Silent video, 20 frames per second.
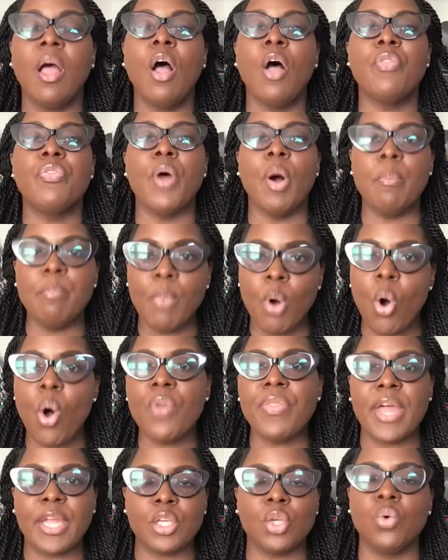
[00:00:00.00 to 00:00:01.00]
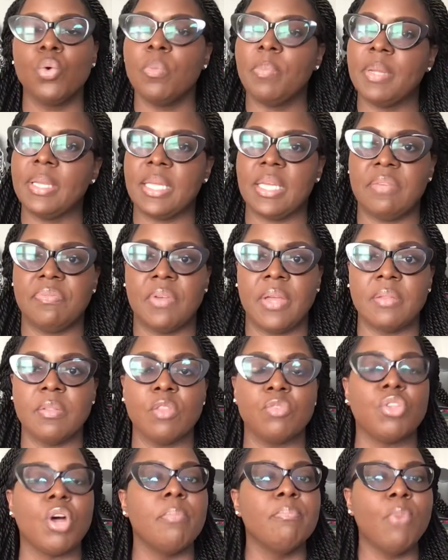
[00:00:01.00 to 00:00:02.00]
the more that you will believe it.
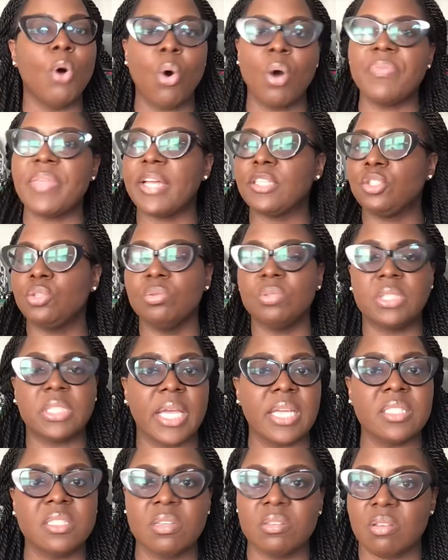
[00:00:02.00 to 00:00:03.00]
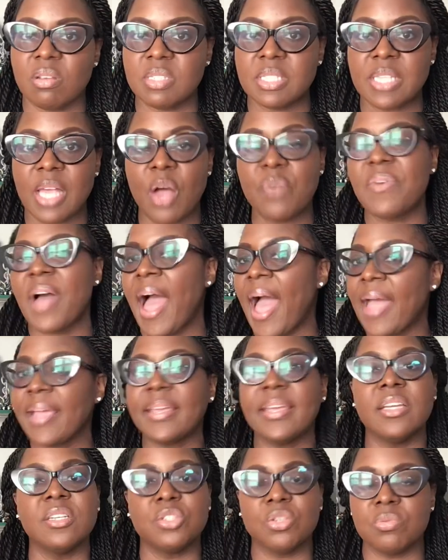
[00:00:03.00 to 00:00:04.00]
The more that you say to yourself, I
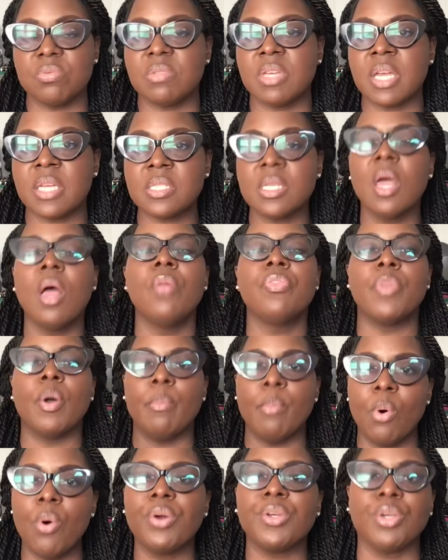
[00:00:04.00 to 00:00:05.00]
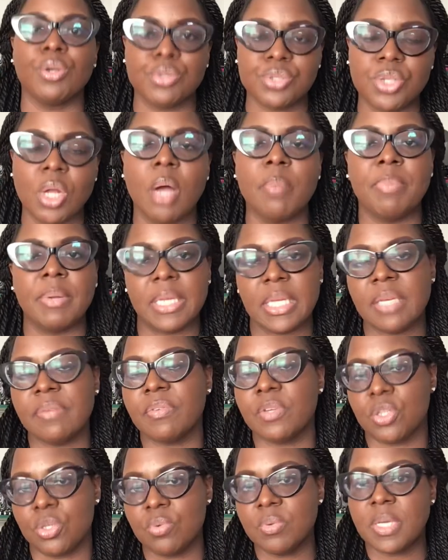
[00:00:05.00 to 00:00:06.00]
can do this, the more you'll start
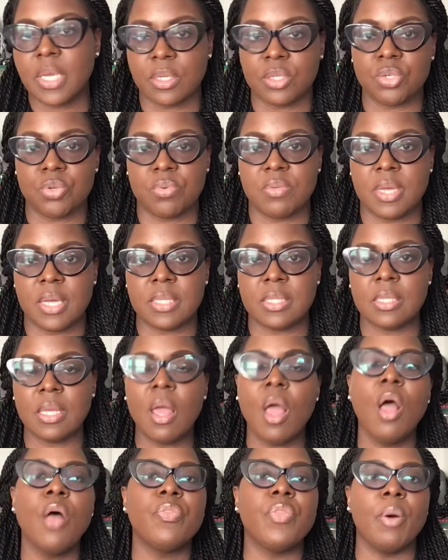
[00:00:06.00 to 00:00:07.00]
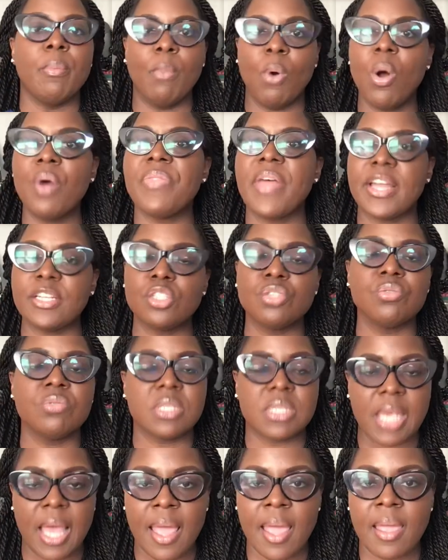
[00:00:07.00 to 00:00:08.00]
believing you can do this. The more that you
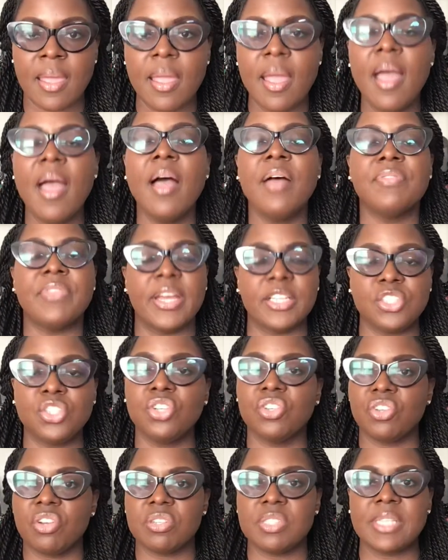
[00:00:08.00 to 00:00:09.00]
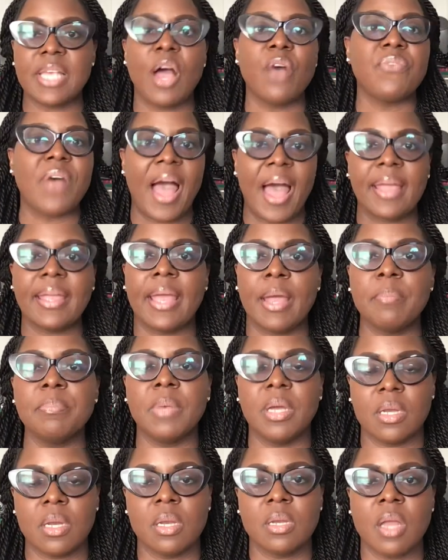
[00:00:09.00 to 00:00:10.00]
say that to yourself, I am
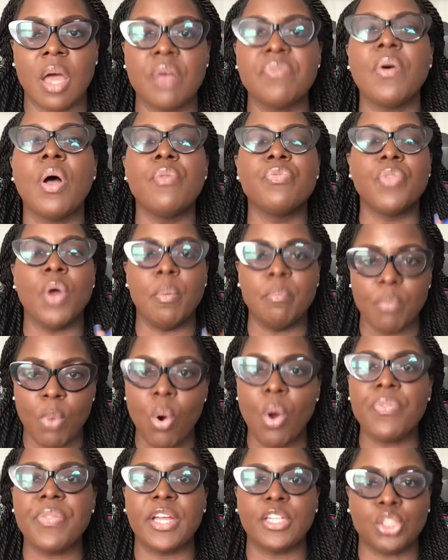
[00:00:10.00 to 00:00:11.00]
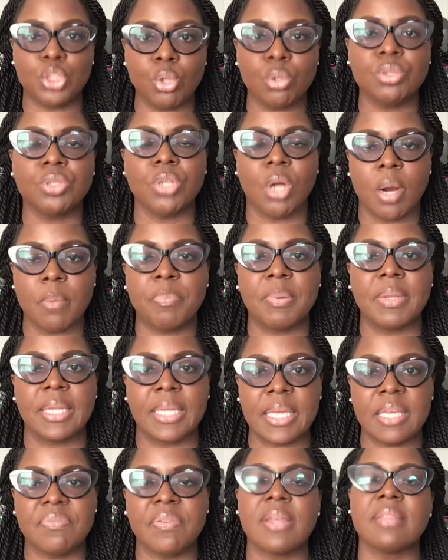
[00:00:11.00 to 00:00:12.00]
good enough, the more that you'll start
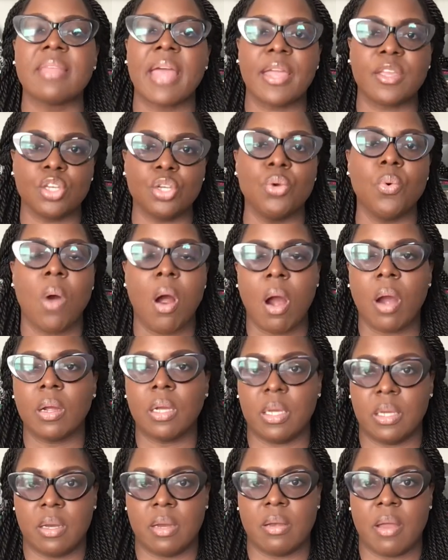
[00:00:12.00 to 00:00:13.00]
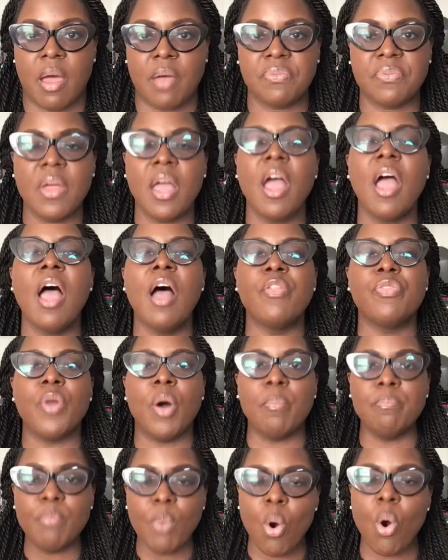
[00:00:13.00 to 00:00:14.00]
believing that you are good enough. The
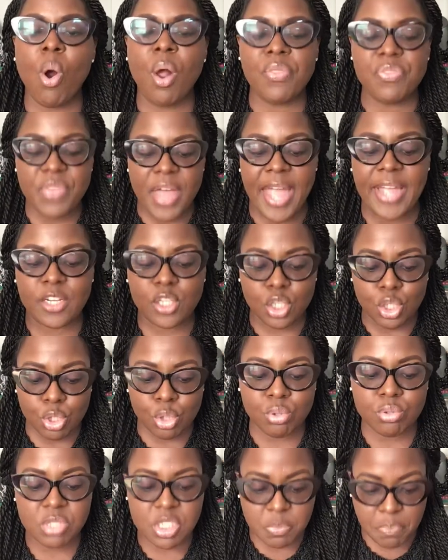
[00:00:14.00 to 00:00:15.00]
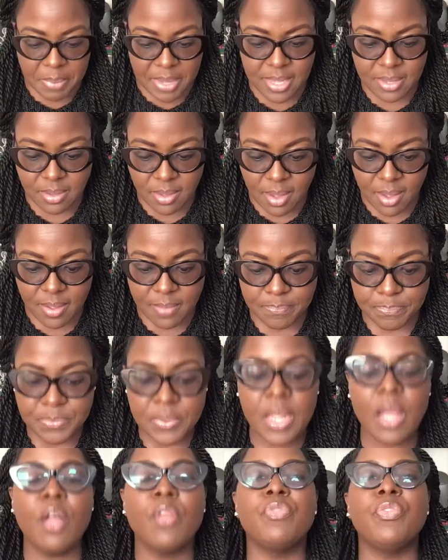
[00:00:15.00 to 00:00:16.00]
more that you speak it,
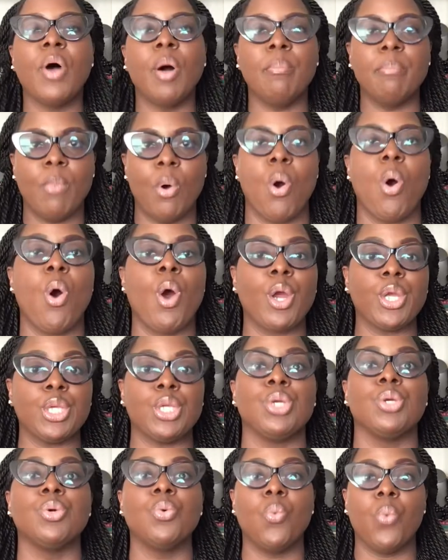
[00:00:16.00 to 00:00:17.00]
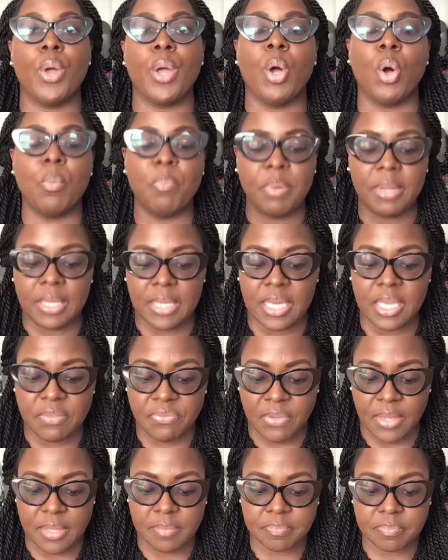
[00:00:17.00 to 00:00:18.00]
the more you will believe
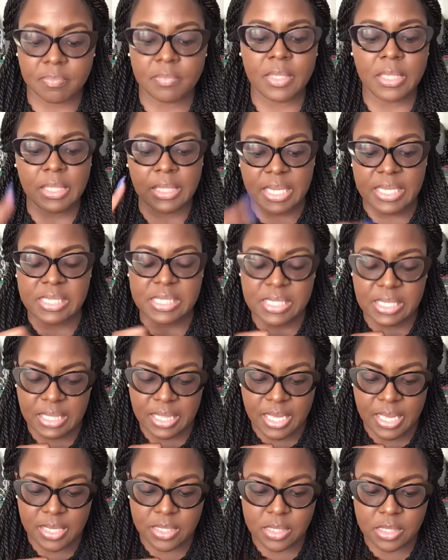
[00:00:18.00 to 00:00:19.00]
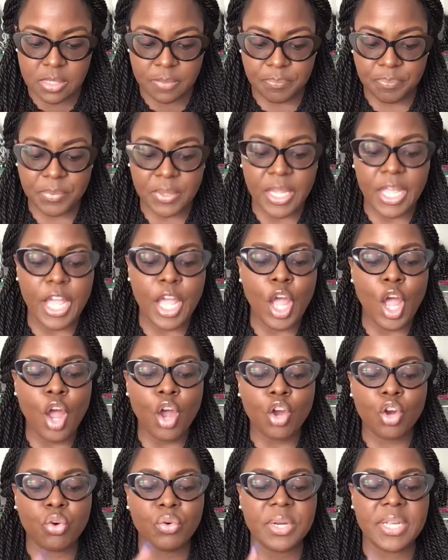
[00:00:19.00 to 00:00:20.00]
it. Listen to this.
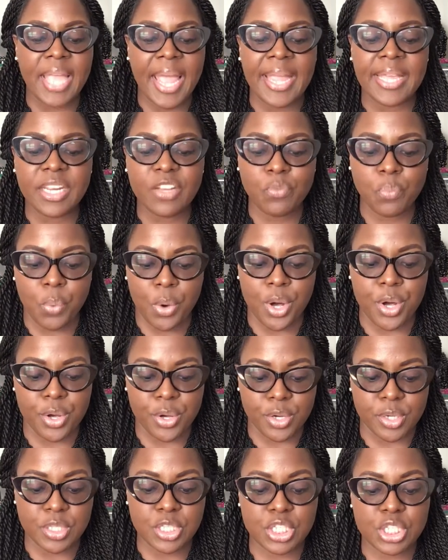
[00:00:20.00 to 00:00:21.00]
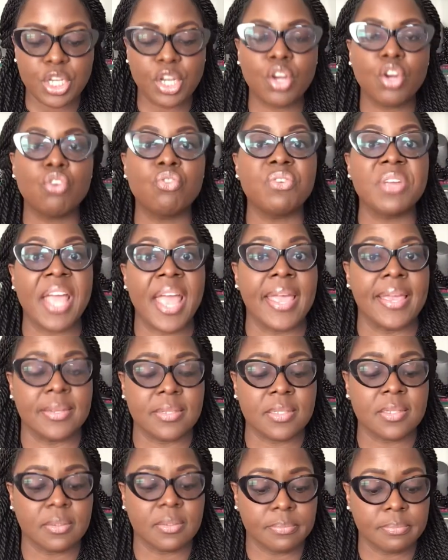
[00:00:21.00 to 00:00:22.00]
Creative words
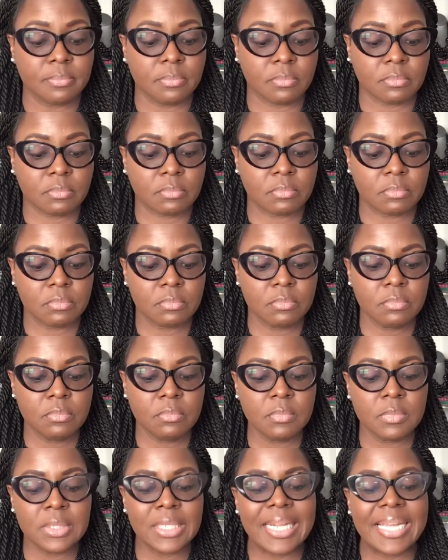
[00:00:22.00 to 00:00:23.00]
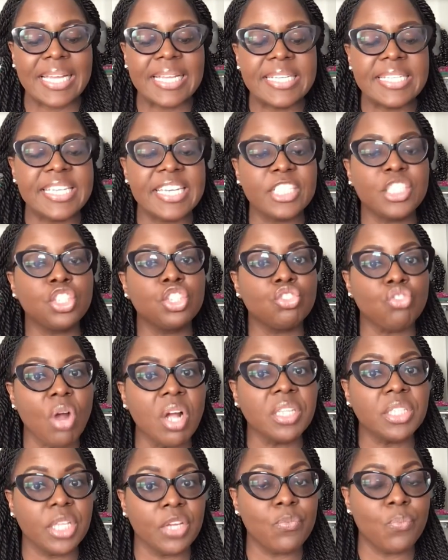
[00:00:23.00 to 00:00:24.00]
create.
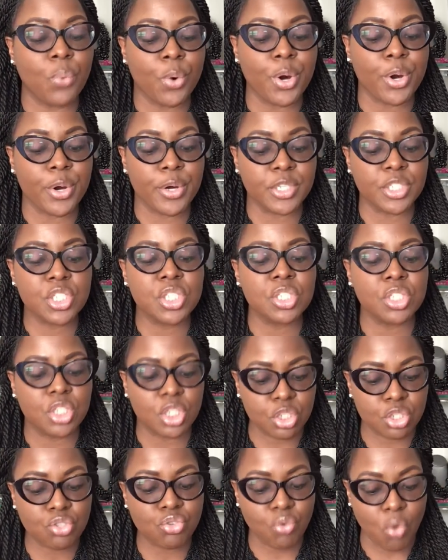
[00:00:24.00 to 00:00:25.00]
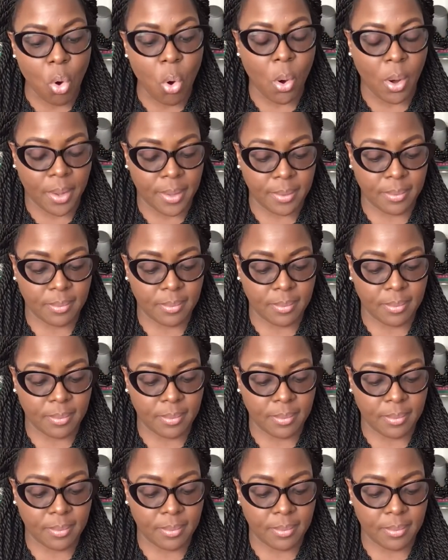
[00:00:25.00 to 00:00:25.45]
Destructive words destroy.